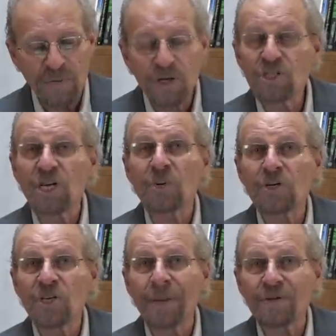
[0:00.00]
our
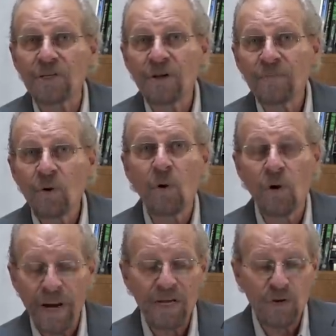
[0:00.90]
secret ships
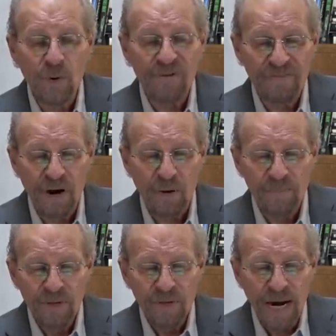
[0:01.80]
or a
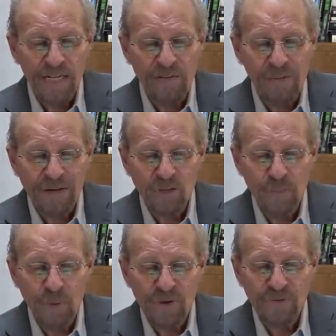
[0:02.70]
UFO. I live about
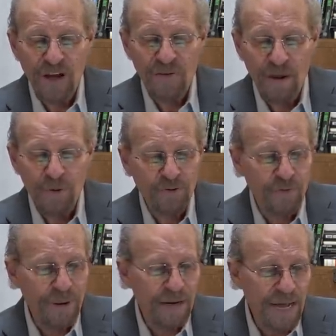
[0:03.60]
2.5 hours
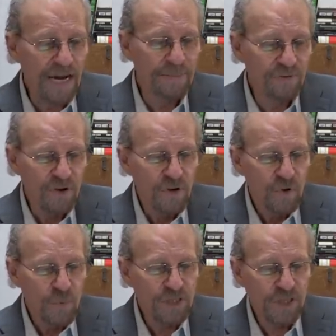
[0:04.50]
from Mount Adams,
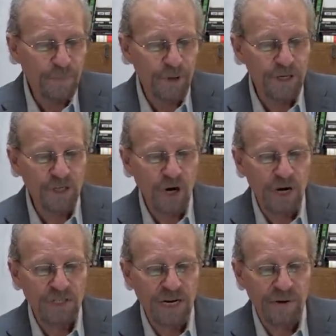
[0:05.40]
which is a pretty
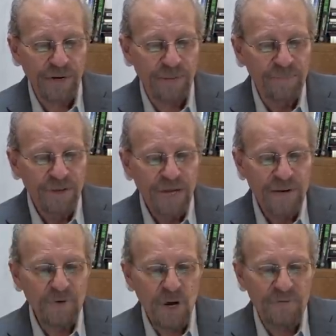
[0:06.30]
charged area.
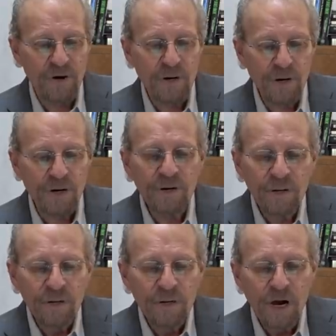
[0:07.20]
Have you ever
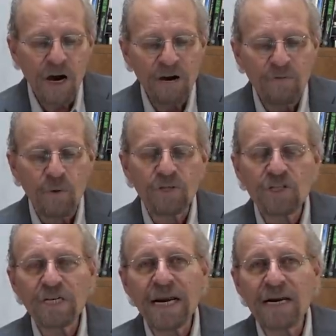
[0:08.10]
heard of or
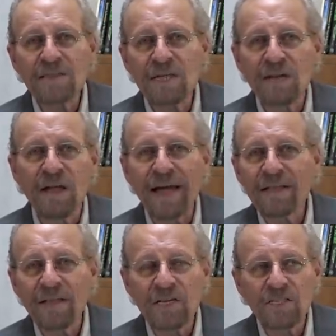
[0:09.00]
seen anything
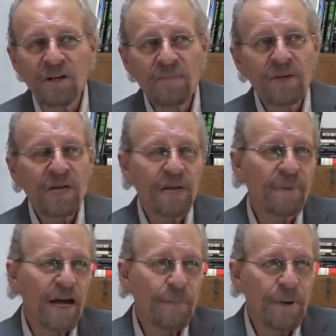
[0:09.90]
like this? In
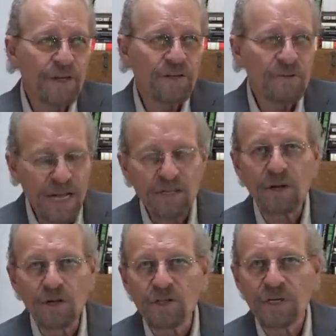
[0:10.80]
my opinion, that's
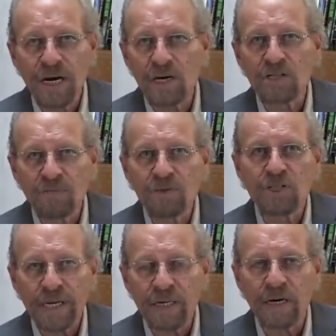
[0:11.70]
close encounters of a
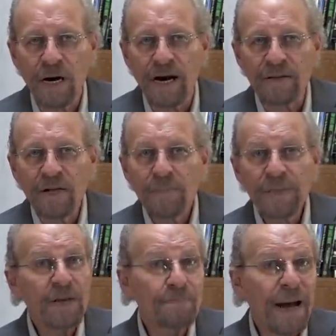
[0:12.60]
second kind.
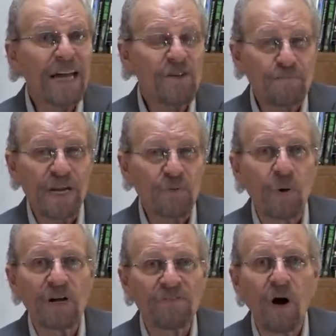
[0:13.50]
It might have been
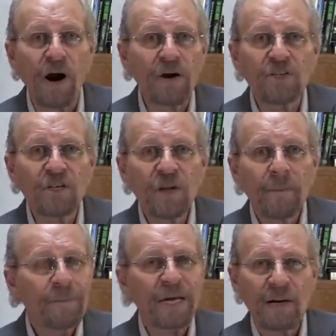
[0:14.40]
one of ours,
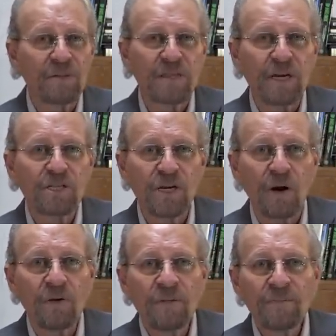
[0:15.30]
but I don't think
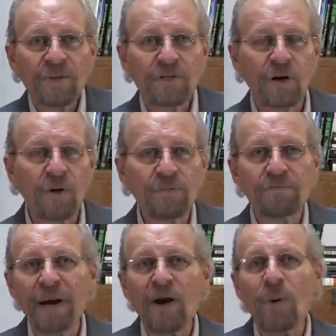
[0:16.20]
so. So
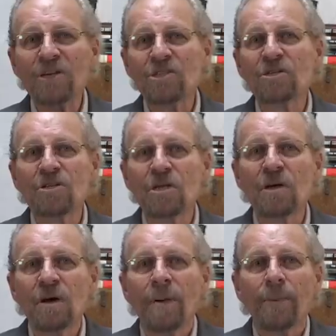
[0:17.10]
my question to
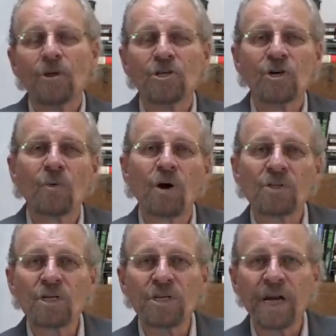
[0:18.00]
the person who wrote
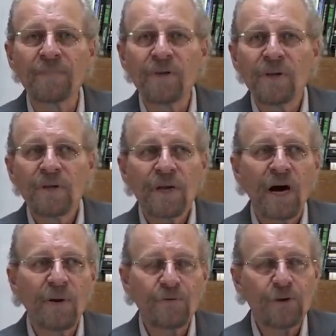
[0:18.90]
this in,
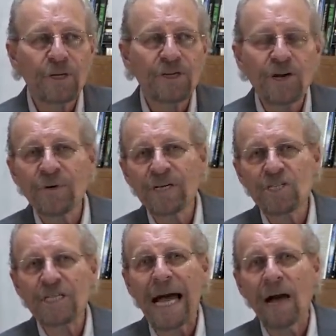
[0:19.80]
if you didn't hear any
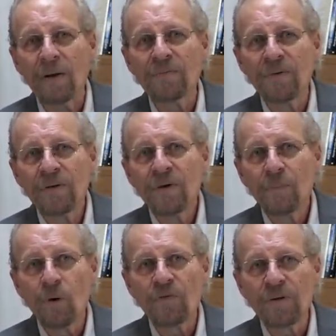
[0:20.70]
sound,
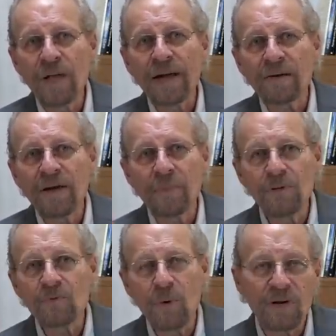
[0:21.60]
more than likely it
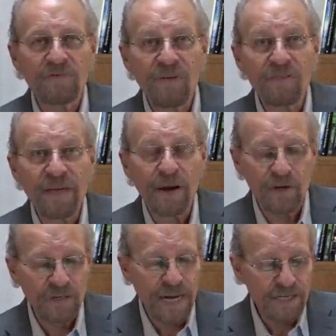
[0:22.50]
was one of
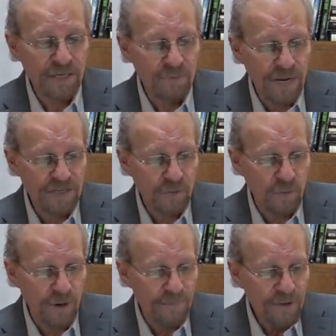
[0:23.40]
theirs, as it
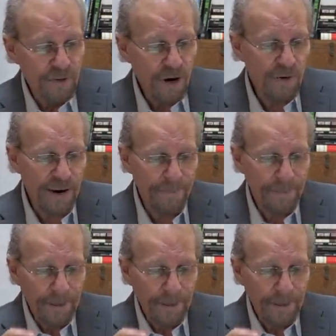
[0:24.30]
were. All right.